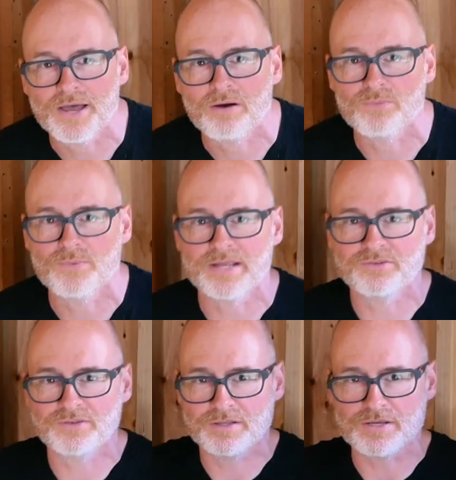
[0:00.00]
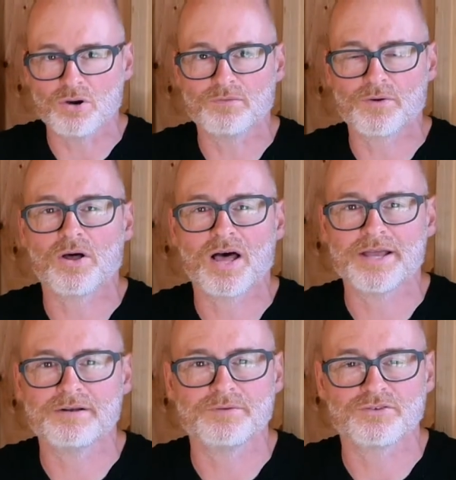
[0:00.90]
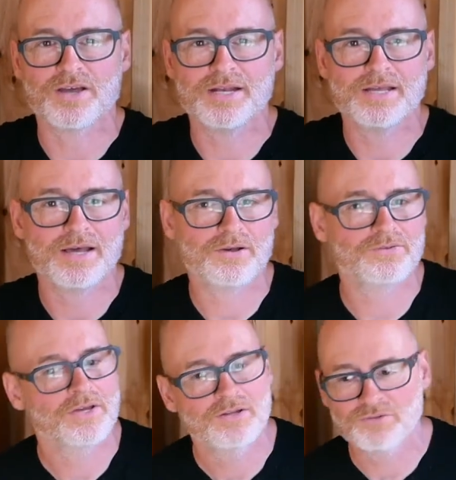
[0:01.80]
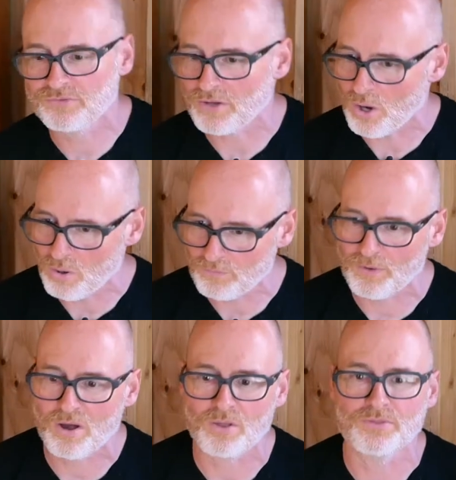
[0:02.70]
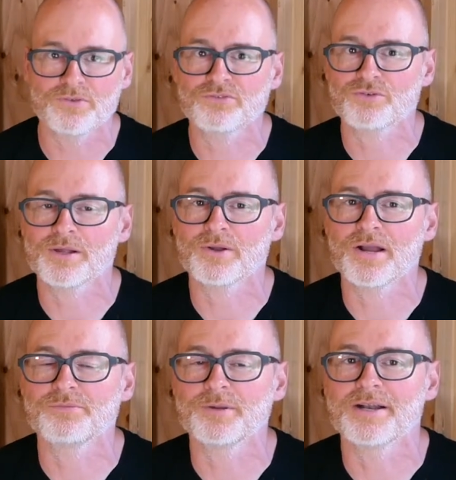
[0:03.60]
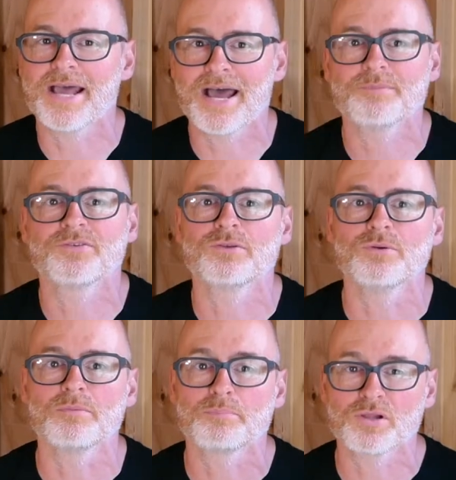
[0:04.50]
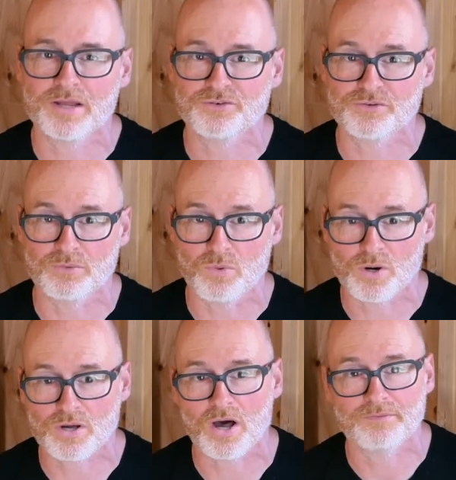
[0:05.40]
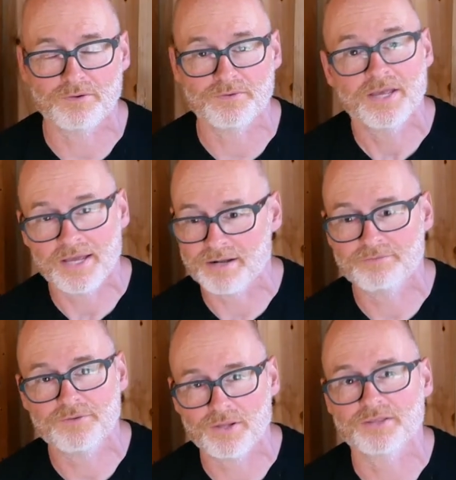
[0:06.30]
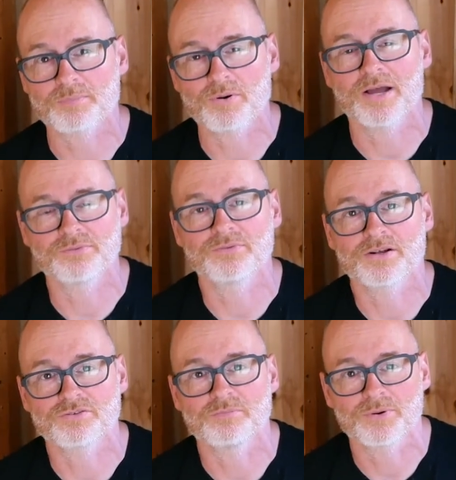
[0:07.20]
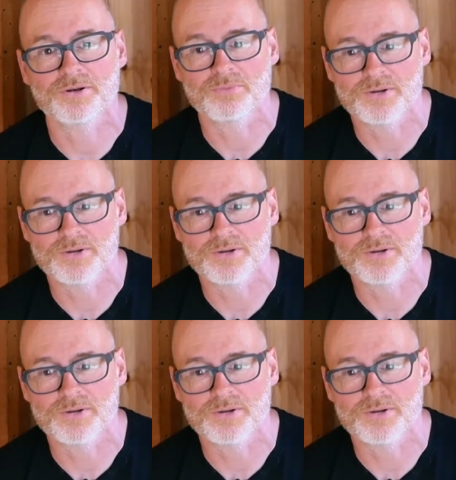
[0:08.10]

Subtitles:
without raising the overall height of your tiny house. Just overall, this trailer has been an absolute pleasure to work off of, and I feel like the price was actually pretty